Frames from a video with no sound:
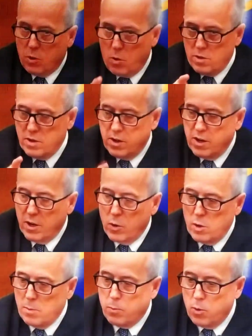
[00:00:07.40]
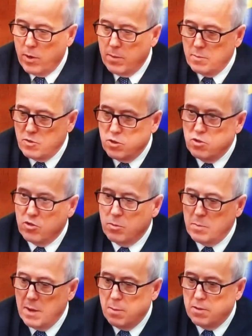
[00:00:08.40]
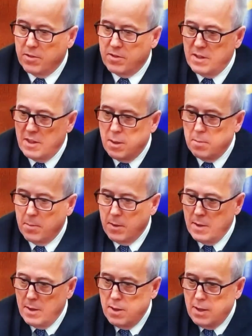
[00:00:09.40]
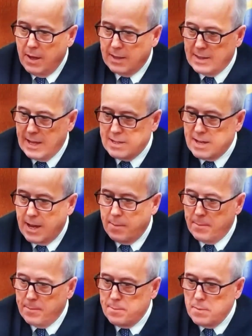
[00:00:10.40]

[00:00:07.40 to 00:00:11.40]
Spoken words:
the court, they're gonna go to the podium, so you should be able to see them at that time.